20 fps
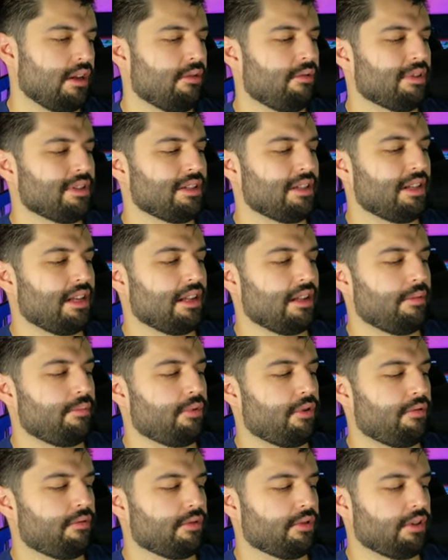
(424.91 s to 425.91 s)
What's the daily
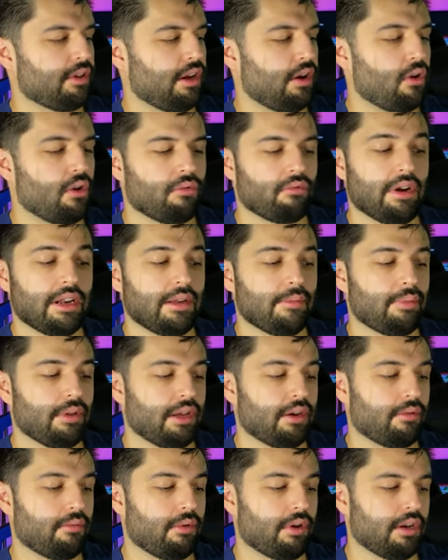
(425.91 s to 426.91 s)
poll for today? Oh, Ready
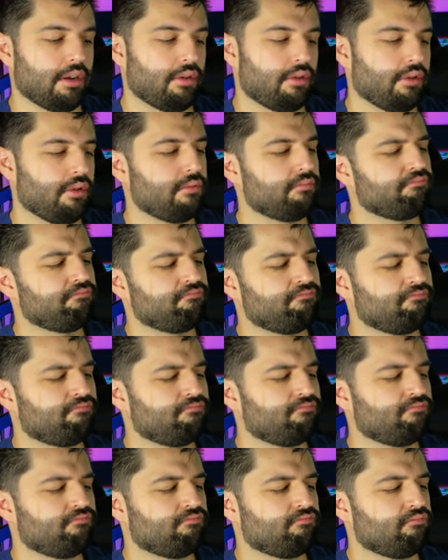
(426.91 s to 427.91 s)
Player One. No, oh,
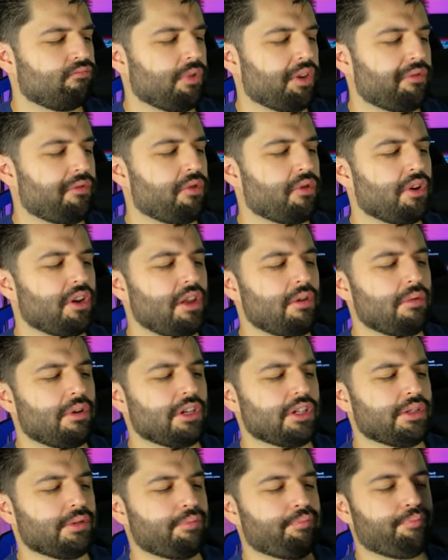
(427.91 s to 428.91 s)
mm, before they were
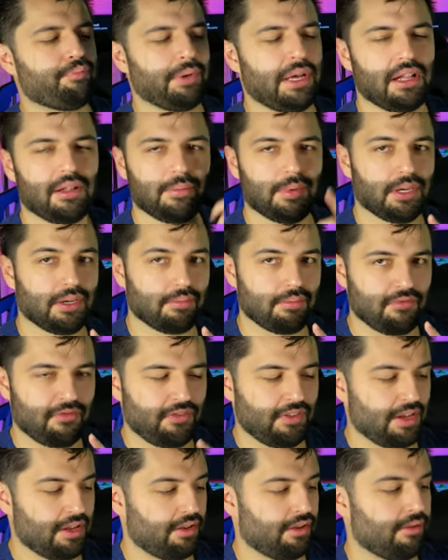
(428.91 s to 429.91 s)
Spielberg
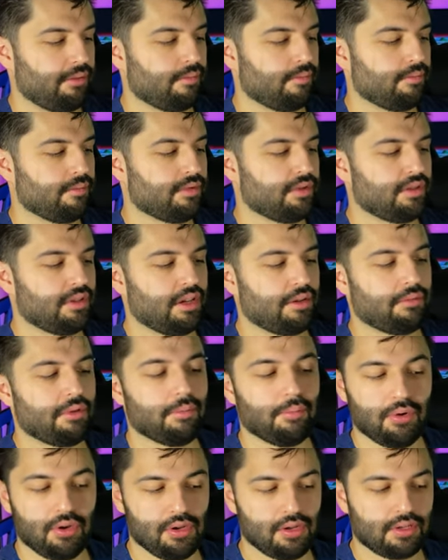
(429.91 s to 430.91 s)
films, they were
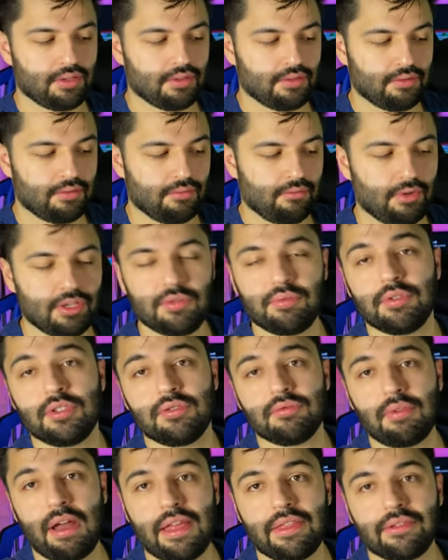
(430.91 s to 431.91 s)
books. Which would
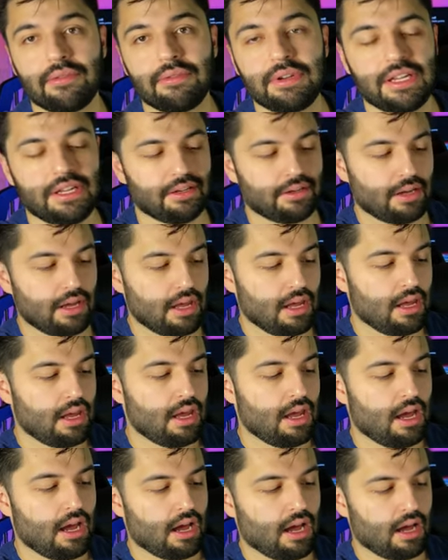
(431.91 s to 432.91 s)
you rather read?
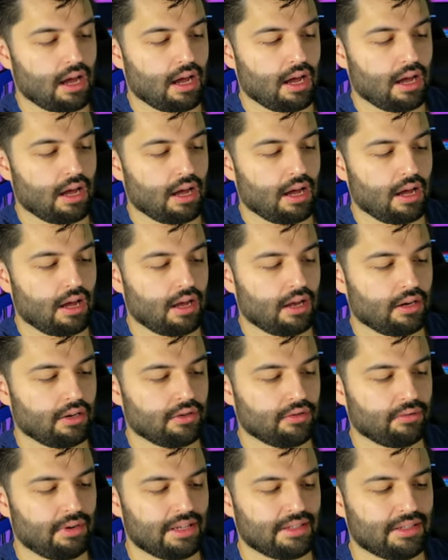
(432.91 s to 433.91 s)
Uh,
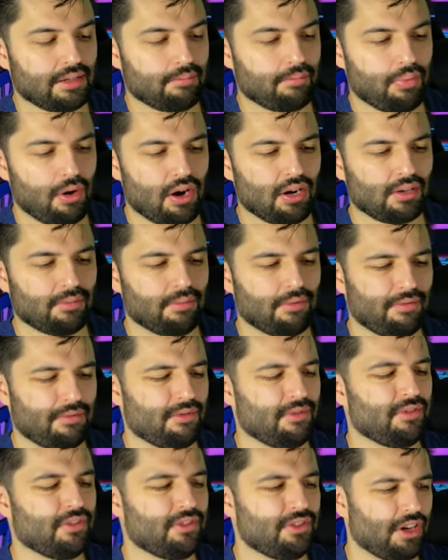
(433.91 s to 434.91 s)
Jurassic Park
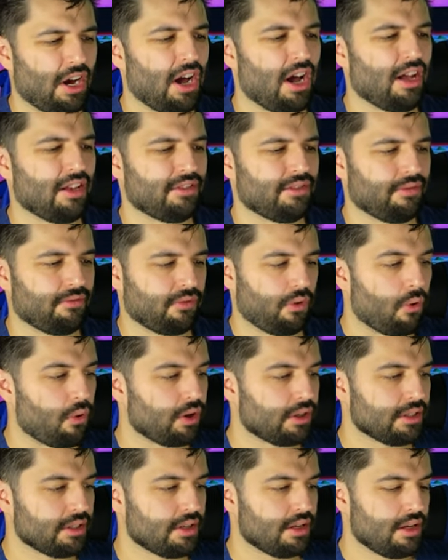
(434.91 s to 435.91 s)
before Jaws, of
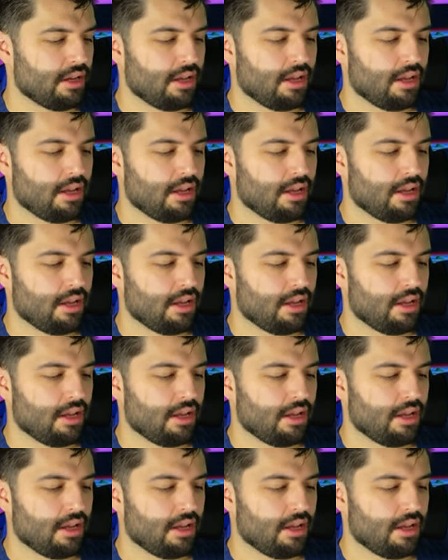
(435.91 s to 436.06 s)
course.